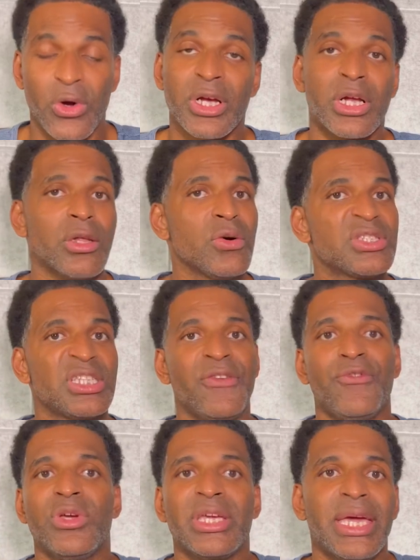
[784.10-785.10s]
in closing,
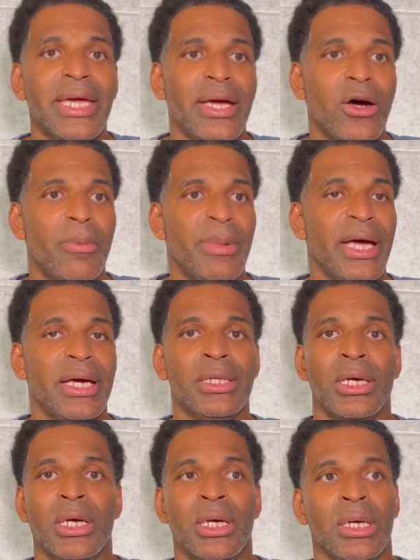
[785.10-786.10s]
if you're in KL,
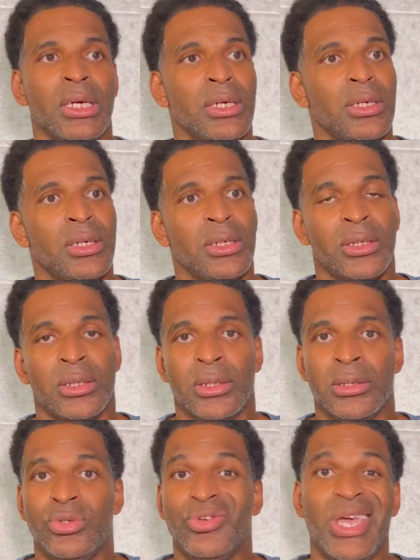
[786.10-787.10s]
man,
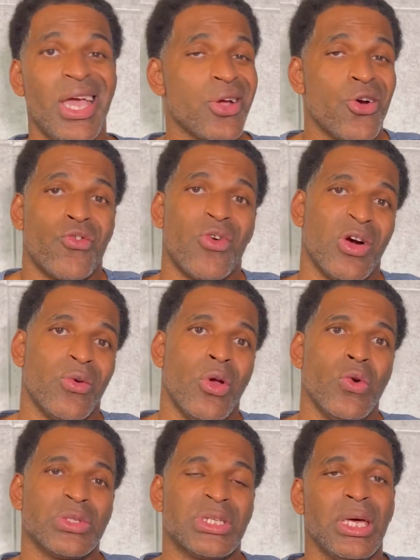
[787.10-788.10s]
you can't go wrong with
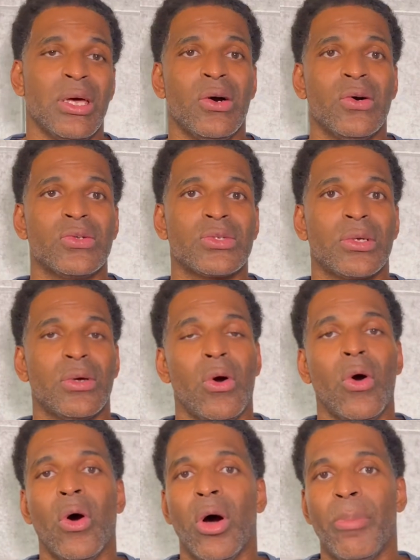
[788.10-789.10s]
hotels
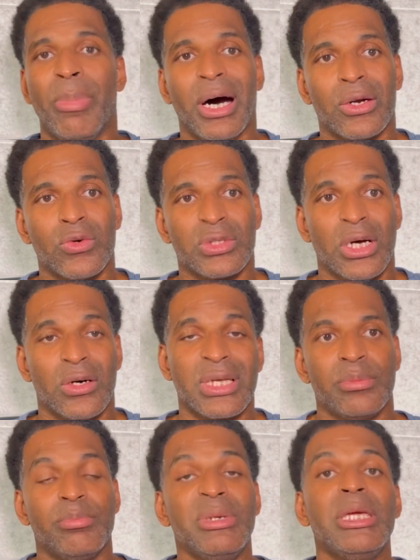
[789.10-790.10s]
or part hotels.
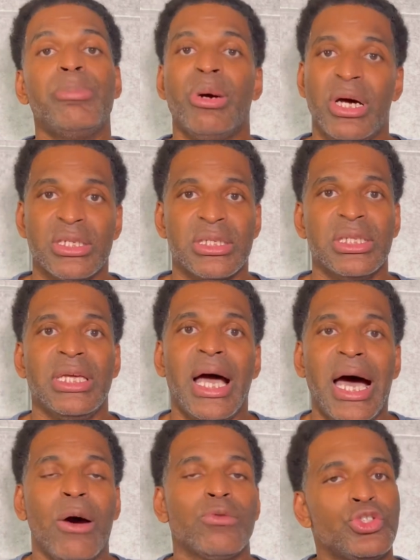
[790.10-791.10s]
Me personally,
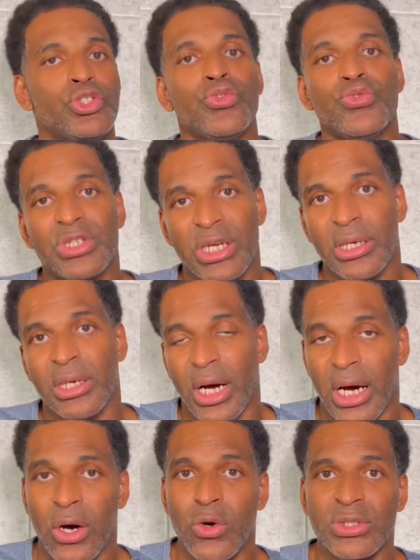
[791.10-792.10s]
I would choose
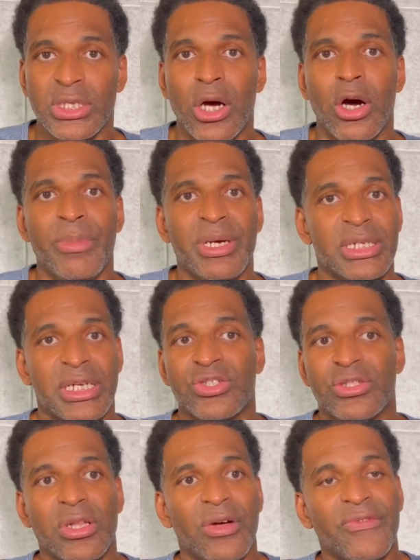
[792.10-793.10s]
a hotel because I
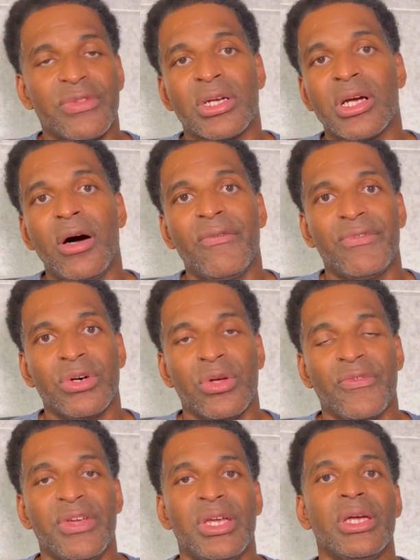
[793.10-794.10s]
just love the comfort
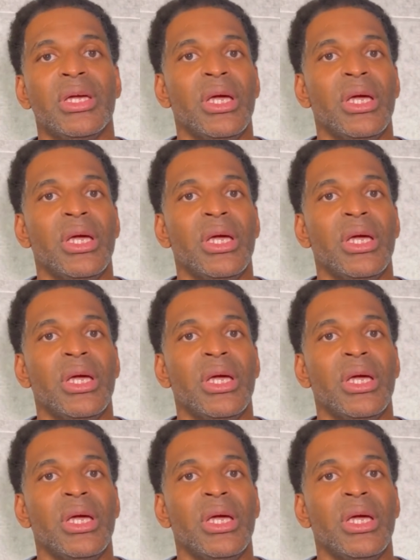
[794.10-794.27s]
of it,